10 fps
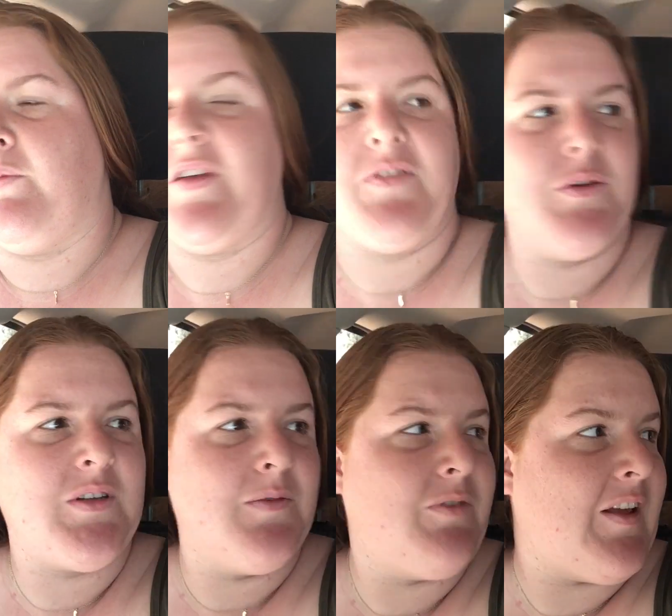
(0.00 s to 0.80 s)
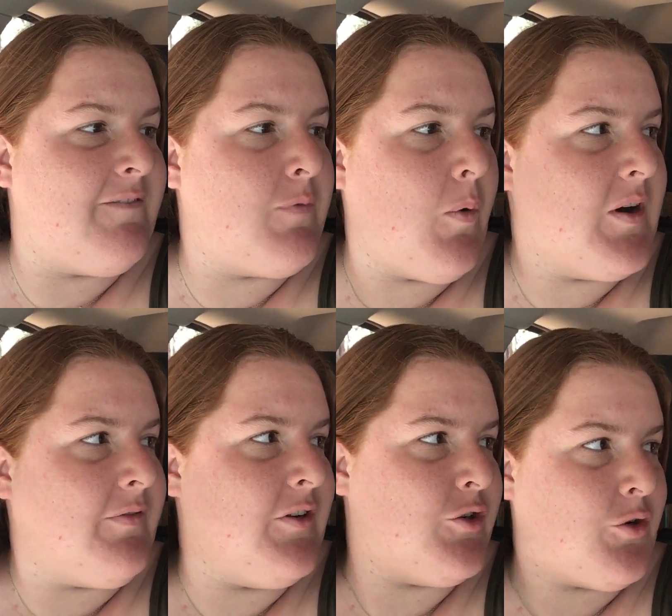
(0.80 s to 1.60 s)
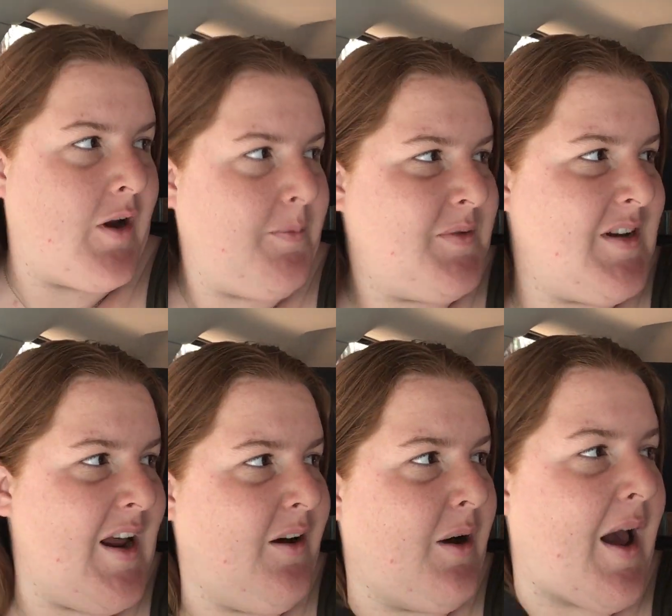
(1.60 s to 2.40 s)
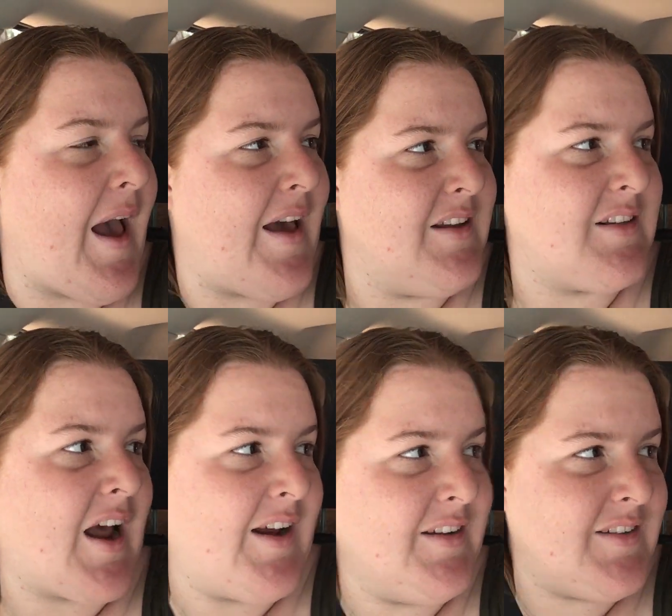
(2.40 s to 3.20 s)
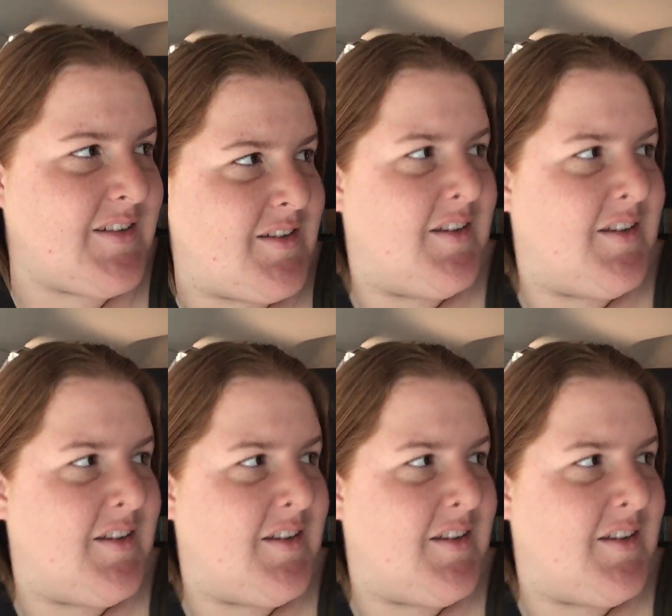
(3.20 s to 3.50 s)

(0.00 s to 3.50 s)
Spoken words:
we've used them for like 4 different trips now as ice.